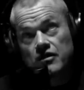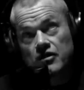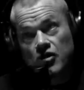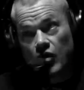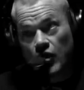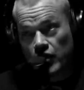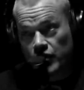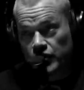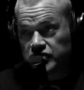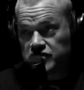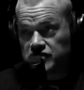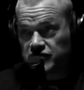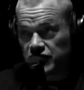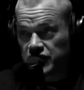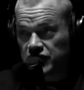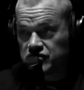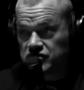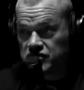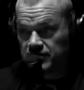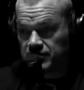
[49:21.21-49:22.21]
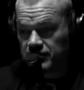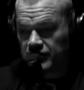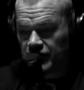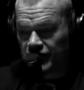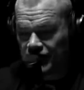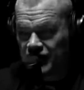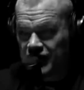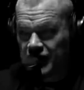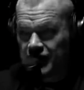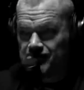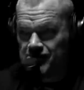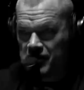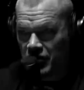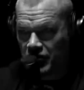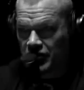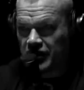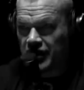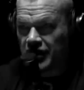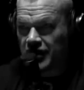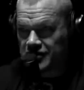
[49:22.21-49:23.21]
qualities of leadership the
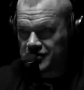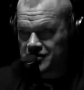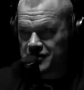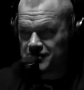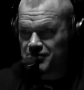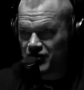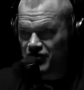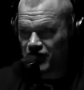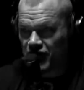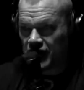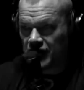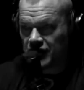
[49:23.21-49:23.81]
ability to simplify.